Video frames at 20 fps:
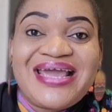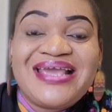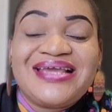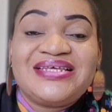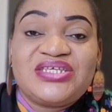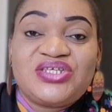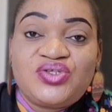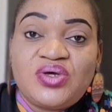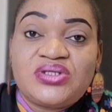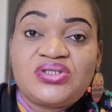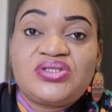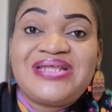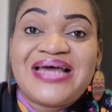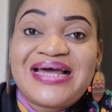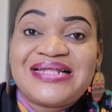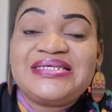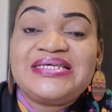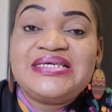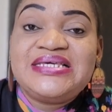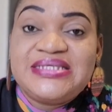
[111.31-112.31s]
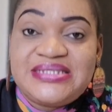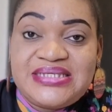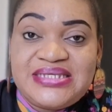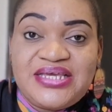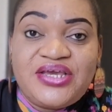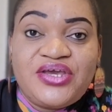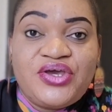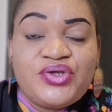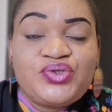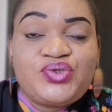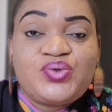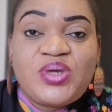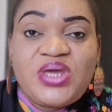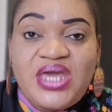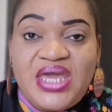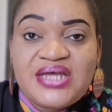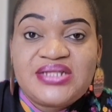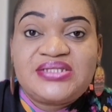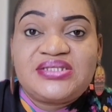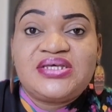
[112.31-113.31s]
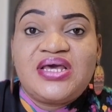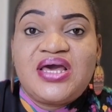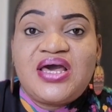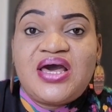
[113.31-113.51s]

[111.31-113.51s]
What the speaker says: it is not that easy to get